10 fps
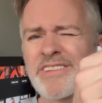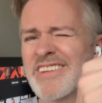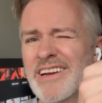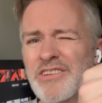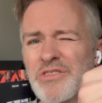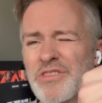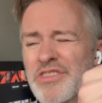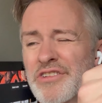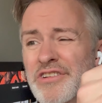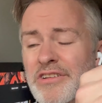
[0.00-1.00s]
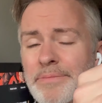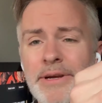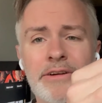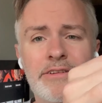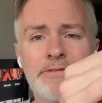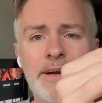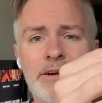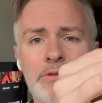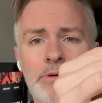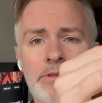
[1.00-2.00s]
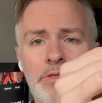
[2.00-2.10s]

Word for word: second or third appearance of Fire Lord,